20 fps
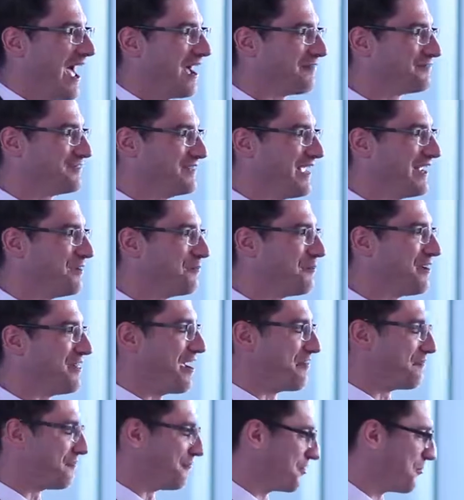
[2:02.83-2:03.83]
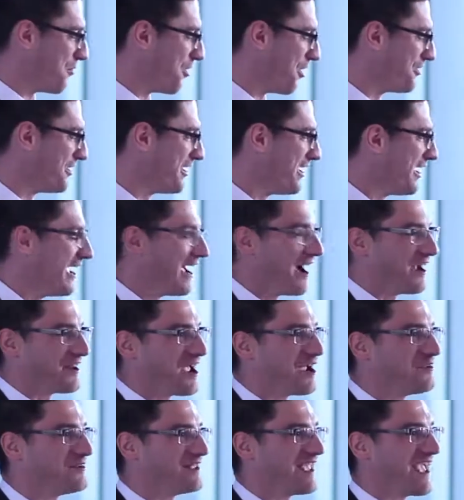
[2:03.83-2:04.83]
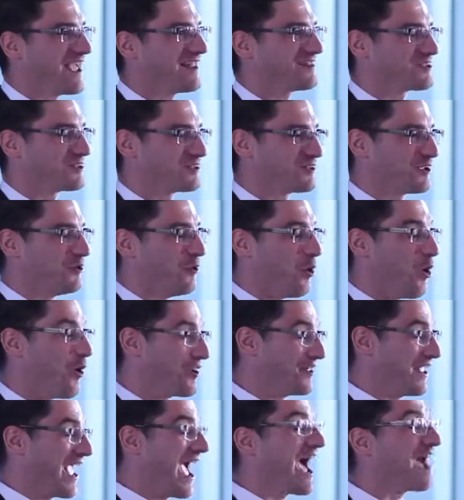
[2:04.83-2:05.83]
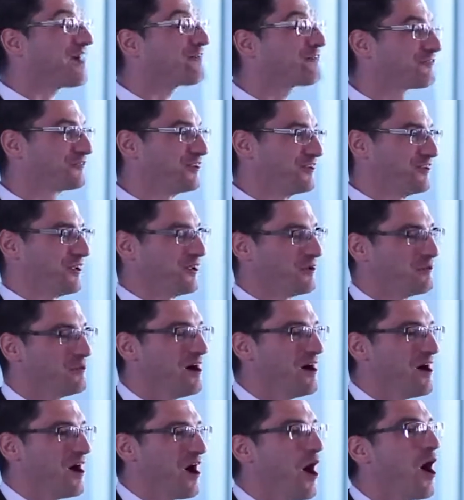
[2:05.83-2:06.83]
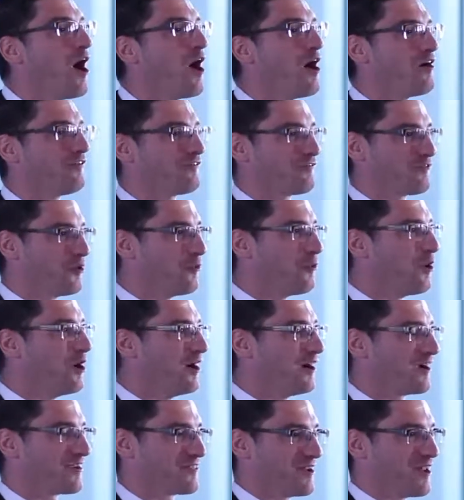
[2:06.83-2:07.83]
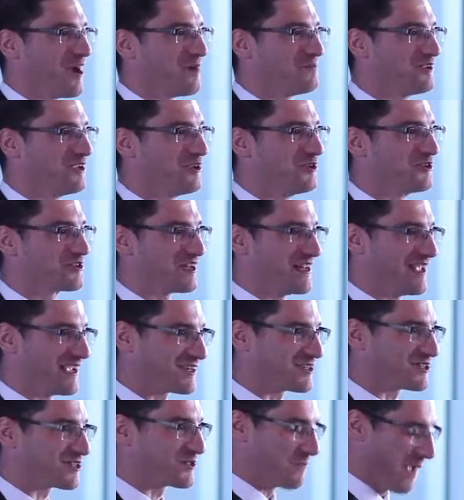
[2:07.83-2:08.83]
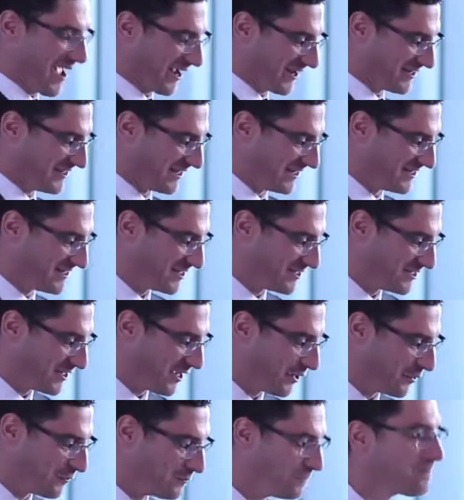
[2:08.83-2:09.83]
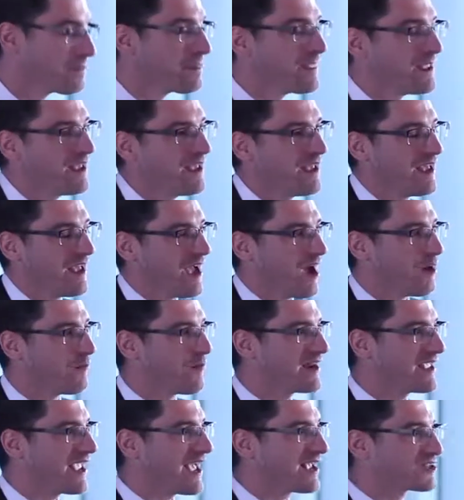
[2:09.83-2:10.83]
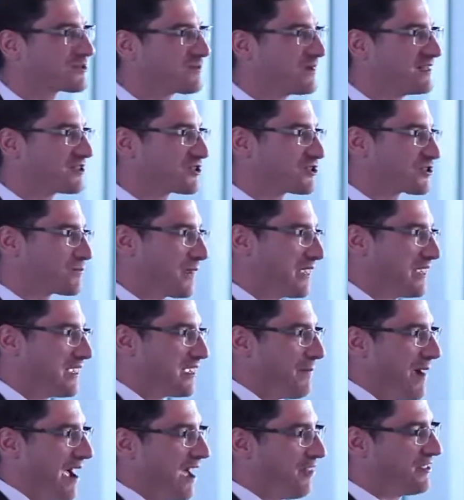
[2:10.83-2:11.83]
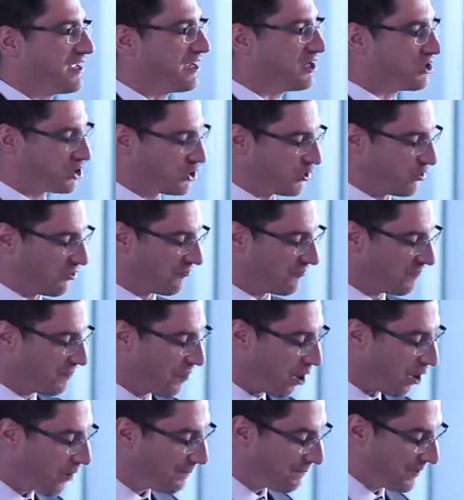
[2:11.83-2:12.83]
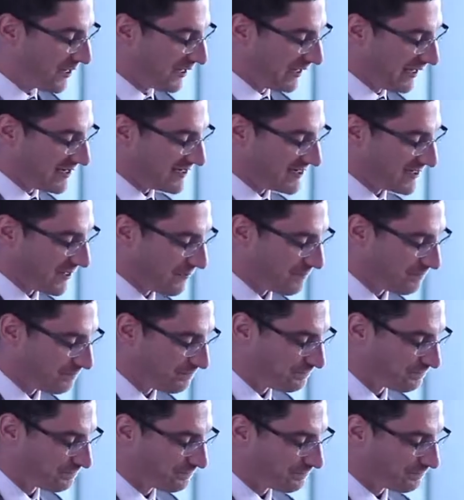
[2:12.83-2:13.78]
have dinner with everyone, and I only get to do, or only have to do, half the work that I'm usually expected to do." And when he asked me to speak about the issue of populism,